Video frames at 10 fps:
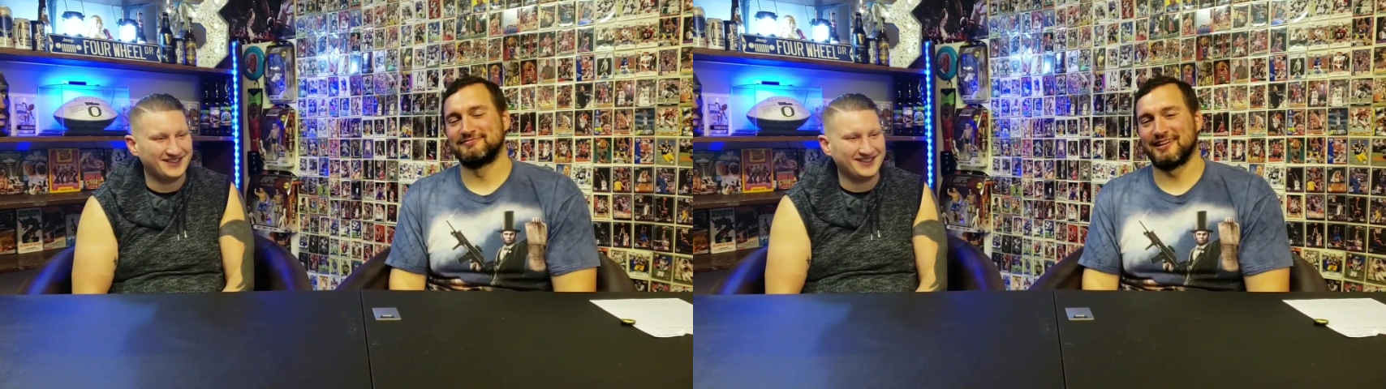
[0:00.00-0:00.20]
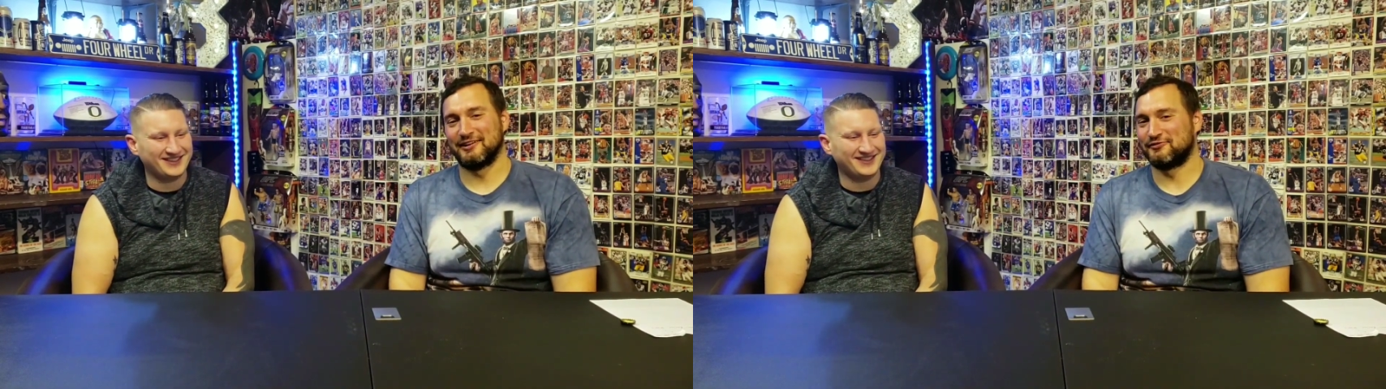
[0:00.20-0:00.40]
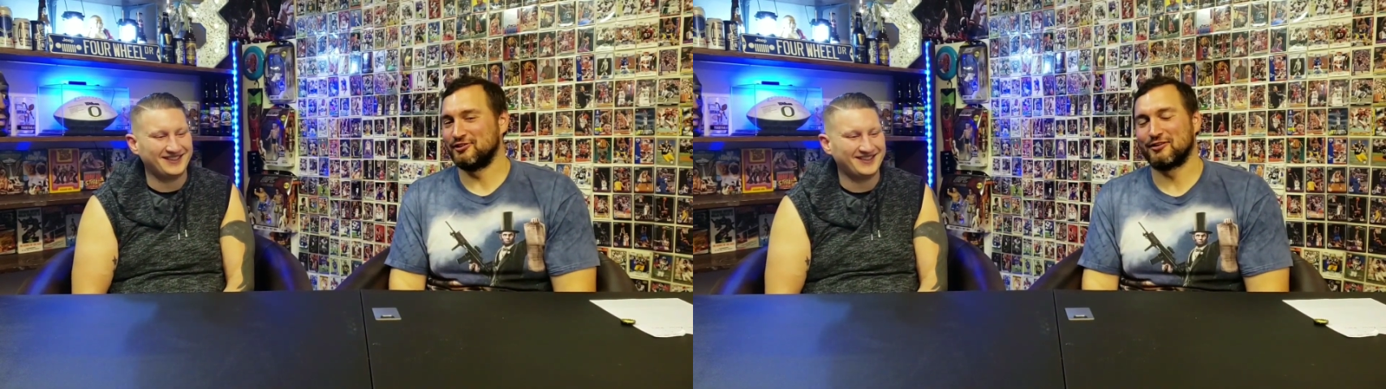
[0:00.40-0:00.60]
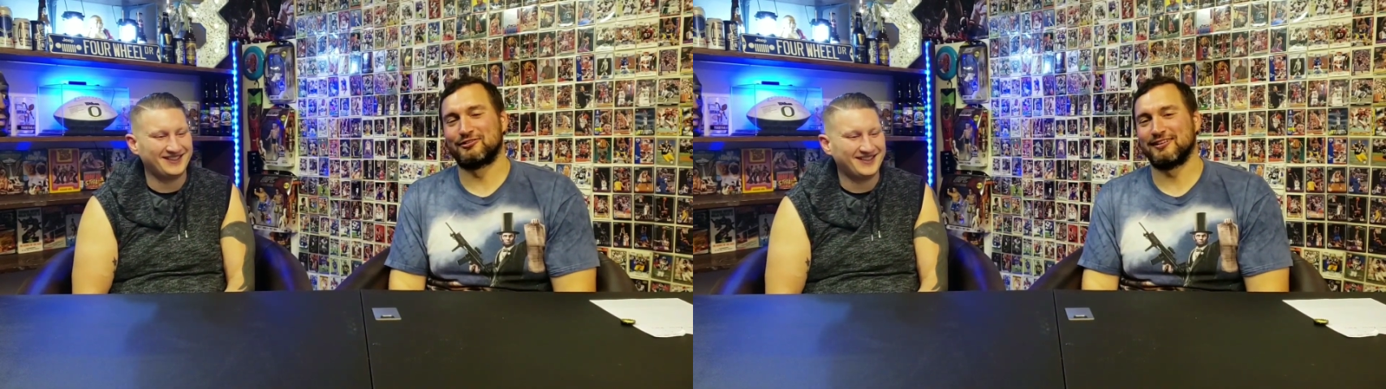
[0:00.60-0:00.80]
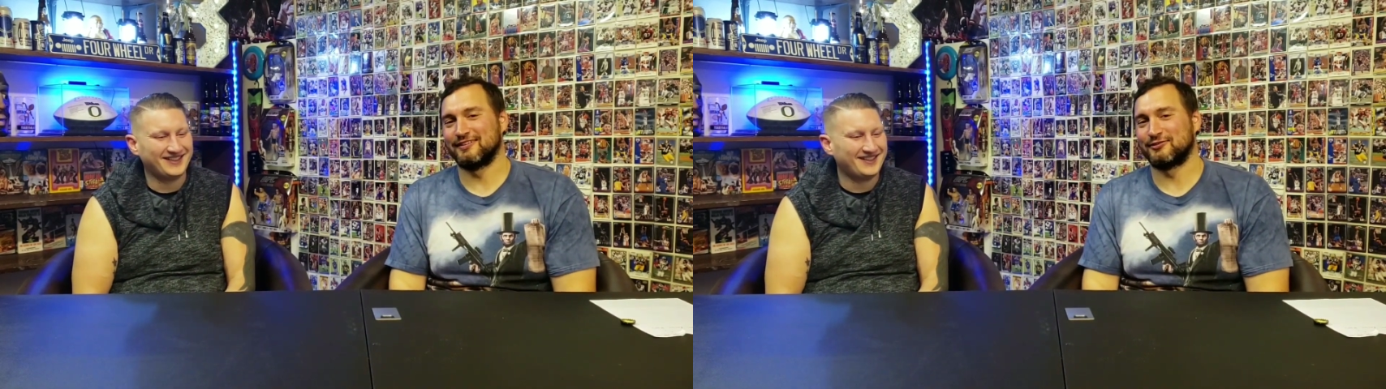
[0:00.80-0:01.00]
Speaker 1: if you ever
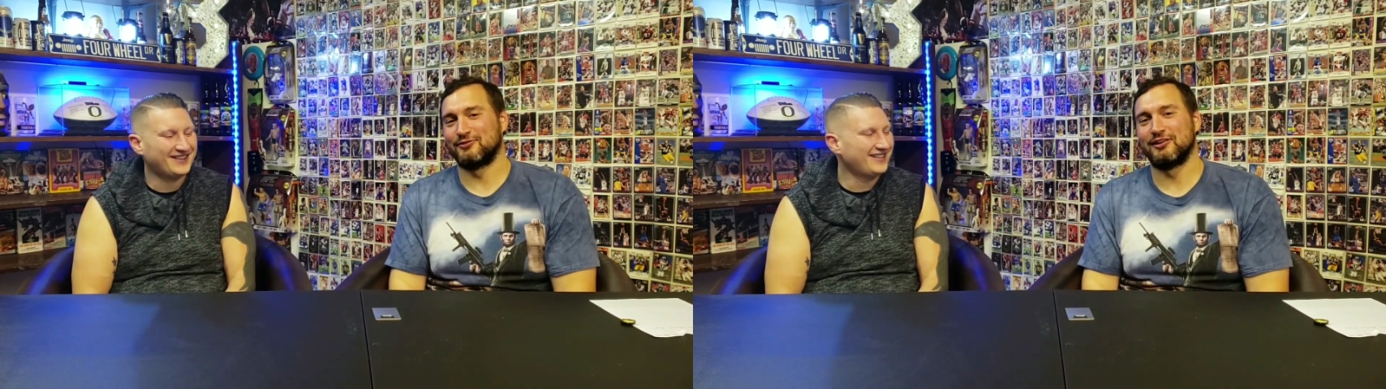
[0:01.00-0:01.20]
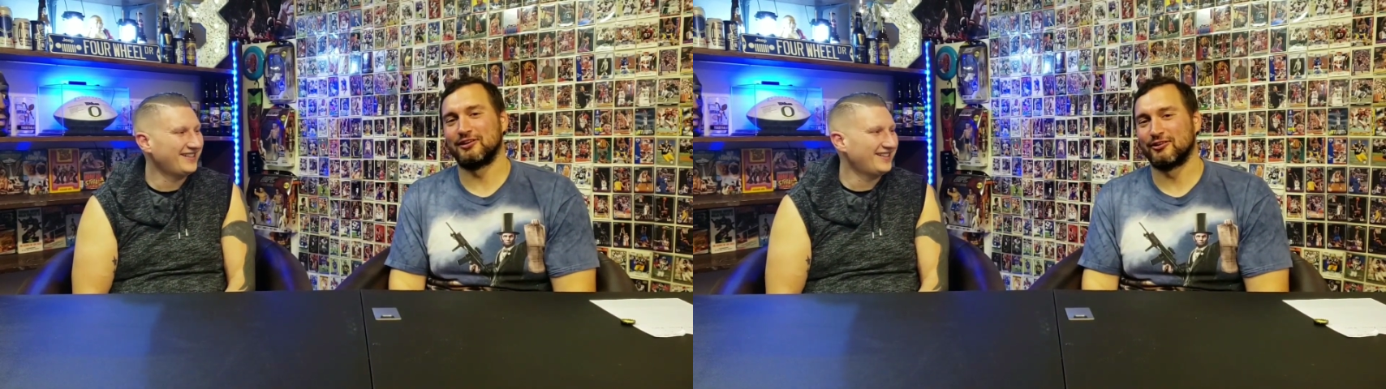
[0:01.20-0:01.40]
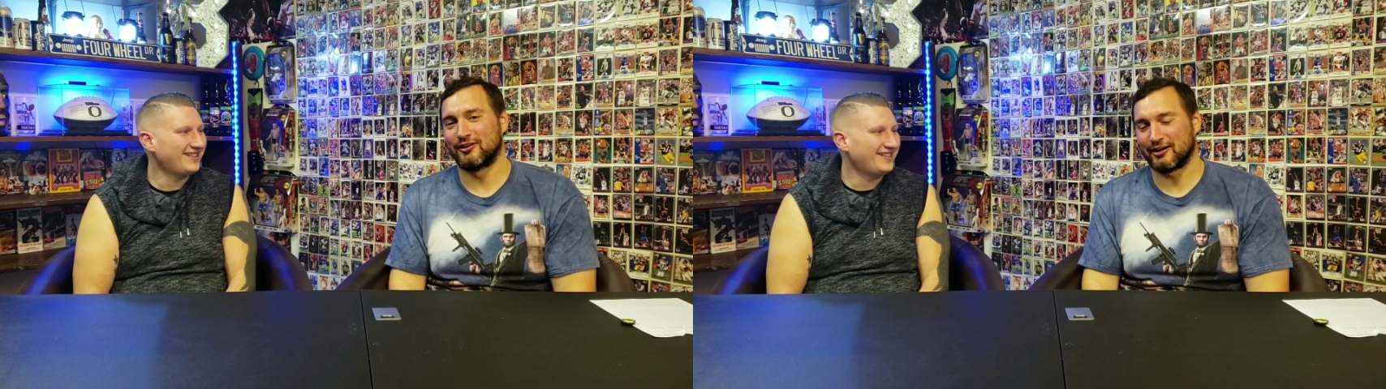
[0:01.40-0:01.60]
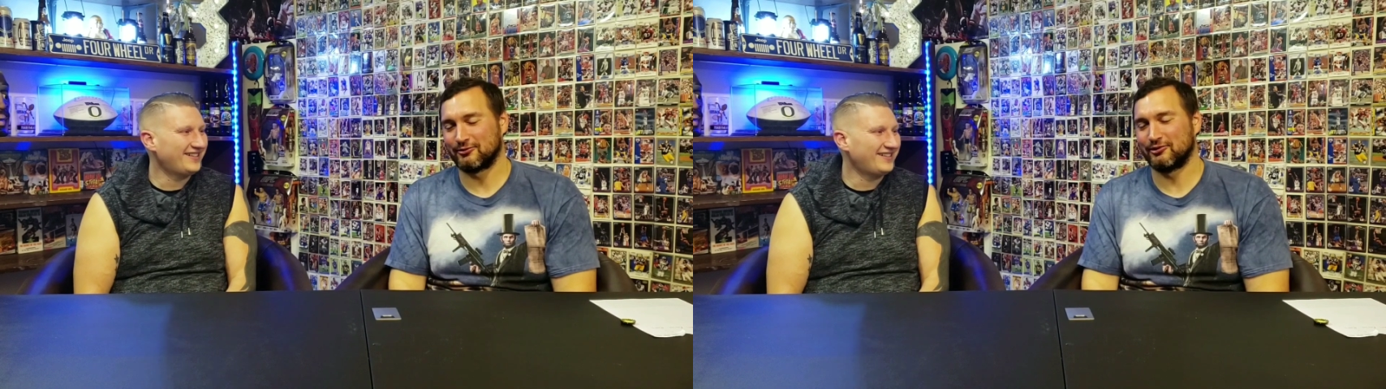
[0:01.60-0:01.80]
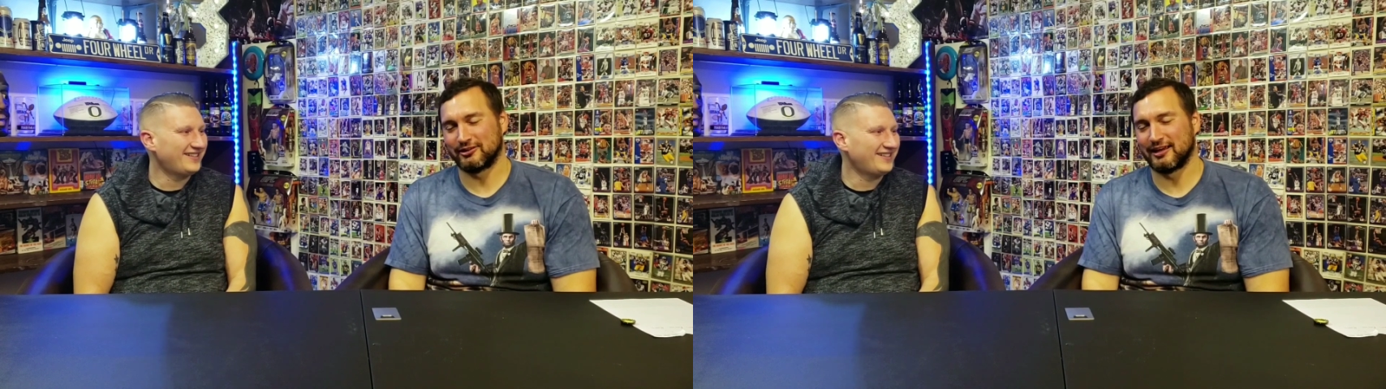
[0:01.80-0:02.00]
see this video, I
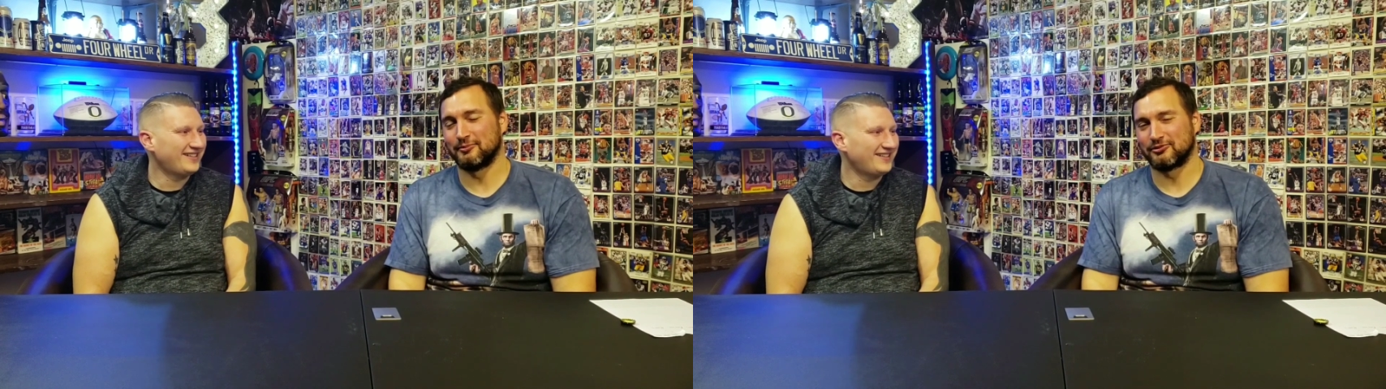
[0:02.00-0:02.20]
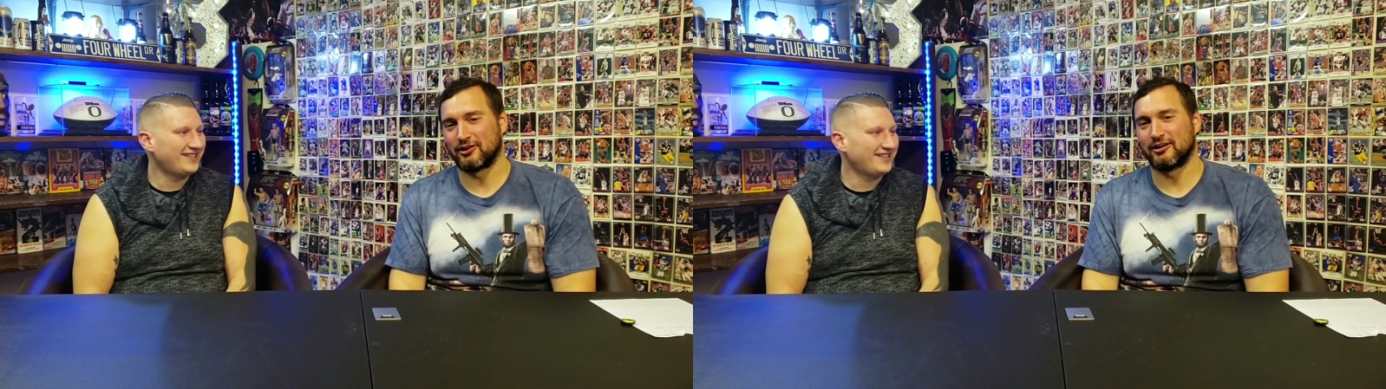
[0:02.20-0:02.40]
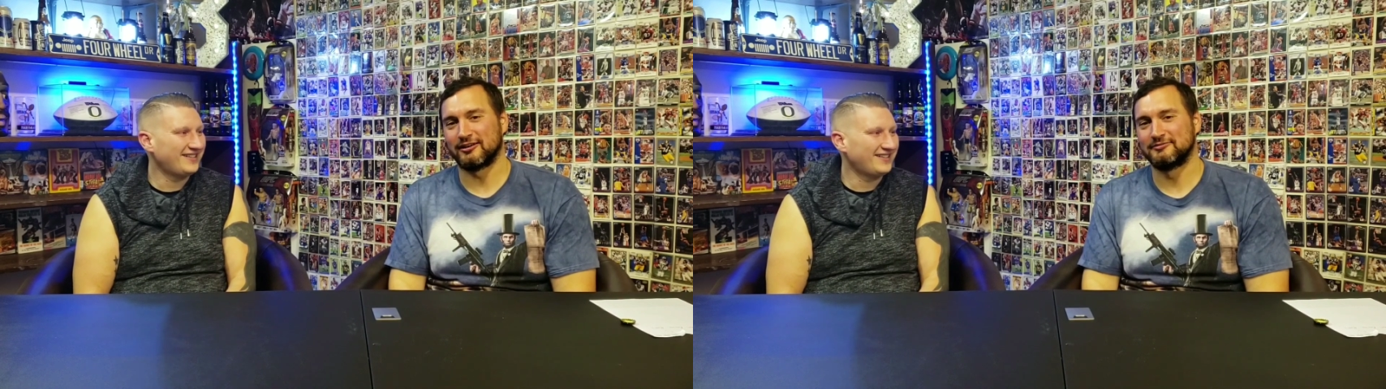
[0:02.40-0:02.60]
really am sorry.